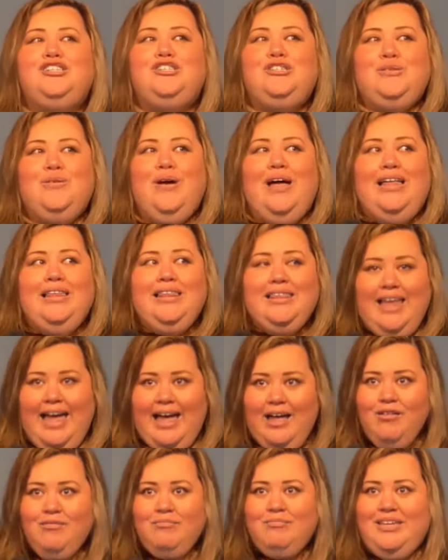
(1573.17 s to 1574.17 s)
to
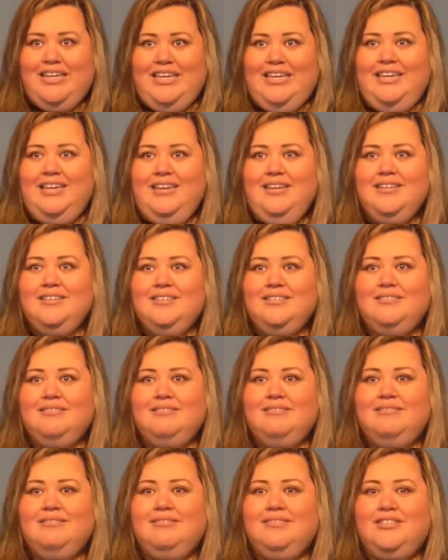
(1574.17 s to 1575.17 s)
allow me
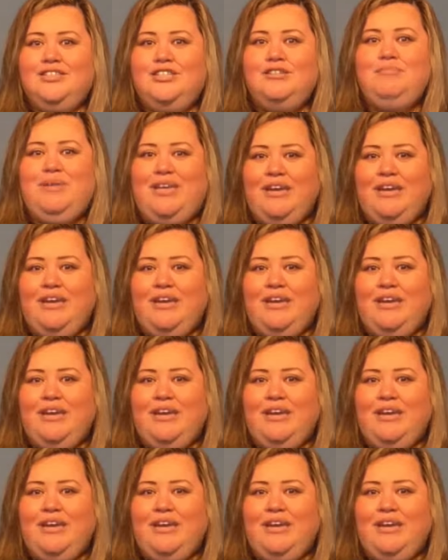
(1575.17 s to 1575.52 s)
to